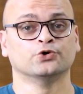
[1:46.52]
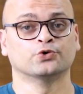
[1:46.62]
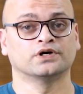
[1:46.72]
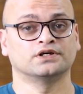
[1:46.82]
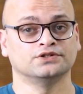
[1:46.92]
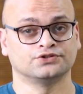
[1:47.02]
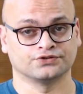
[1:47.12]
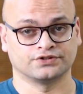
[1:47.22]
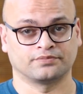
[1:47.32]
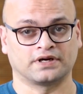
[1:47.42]
yoga
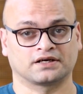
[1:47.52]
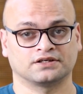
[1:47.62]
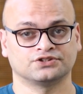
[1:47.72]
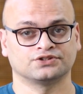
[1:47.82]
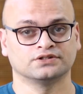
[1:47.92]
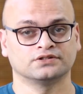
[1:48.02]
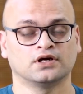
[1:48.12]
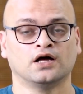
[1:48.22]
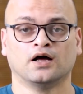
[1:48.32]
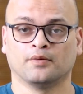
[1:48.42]
teachers and practitioners.
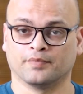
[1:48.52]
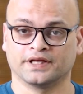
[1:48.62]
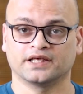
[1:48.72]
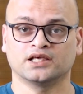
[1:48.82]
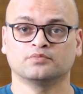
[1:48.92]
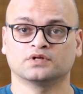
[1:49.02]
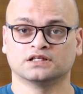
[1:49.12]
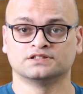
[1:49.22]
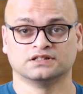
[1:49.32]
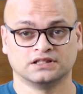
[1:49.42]
My name
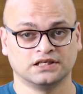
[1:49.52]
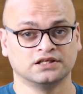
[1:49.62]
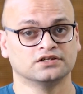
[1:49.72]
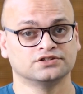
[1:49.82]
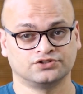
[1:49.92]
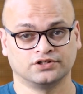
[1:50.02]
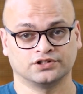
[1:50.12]
is Neeraj